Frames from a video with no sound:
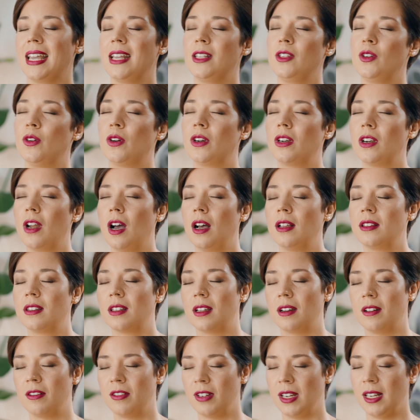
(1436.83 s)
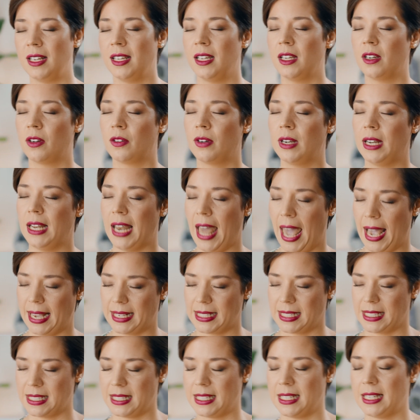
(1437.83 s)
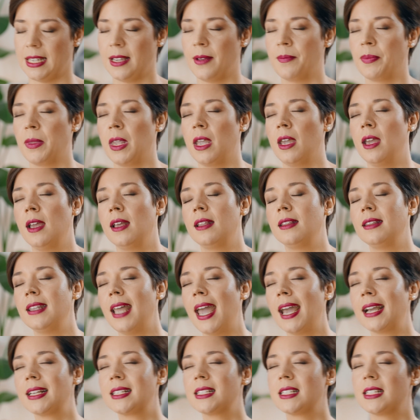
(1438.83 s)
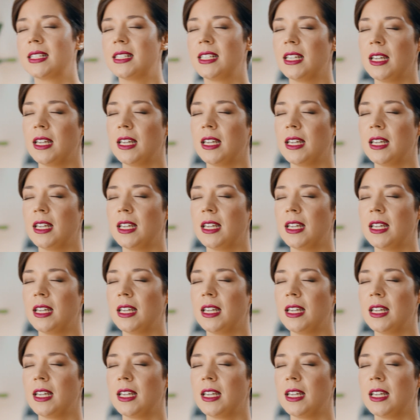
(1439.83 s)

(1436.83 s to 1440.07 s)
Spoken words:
and you are not really relaxed. Next